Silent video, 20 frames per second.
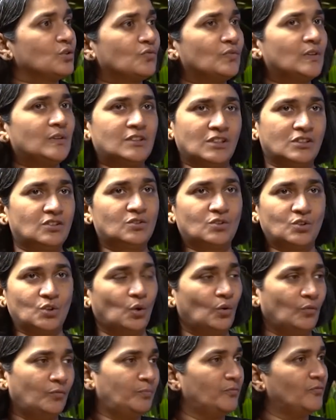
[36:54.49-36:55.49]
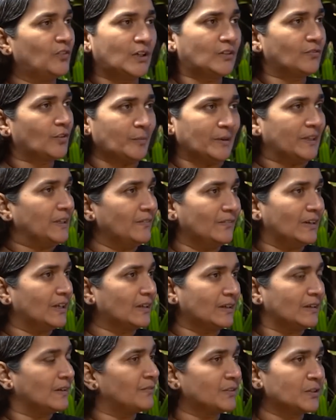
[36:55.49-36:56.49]
So we'll just show work from anywhere
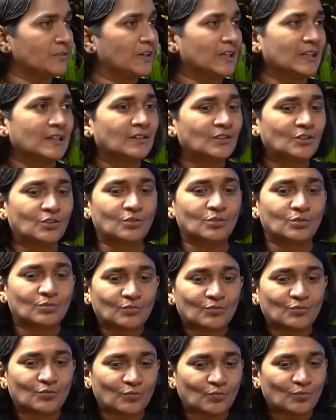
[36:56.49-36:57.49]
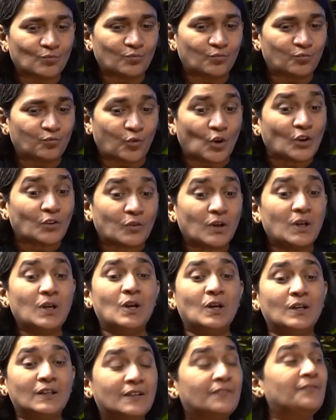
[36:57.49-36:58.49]
and everywhere, and what
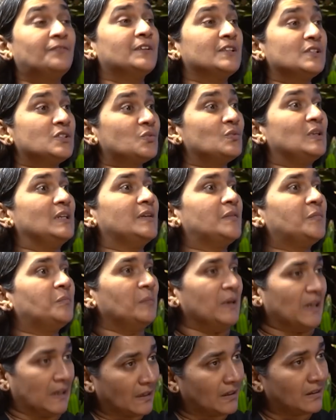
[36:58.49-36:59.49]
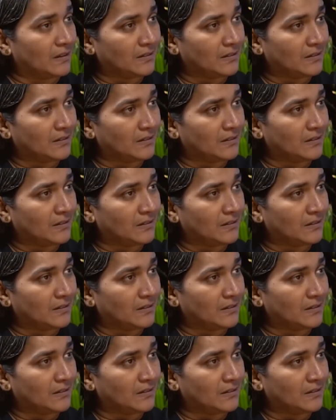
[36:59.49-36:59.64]
difference will it make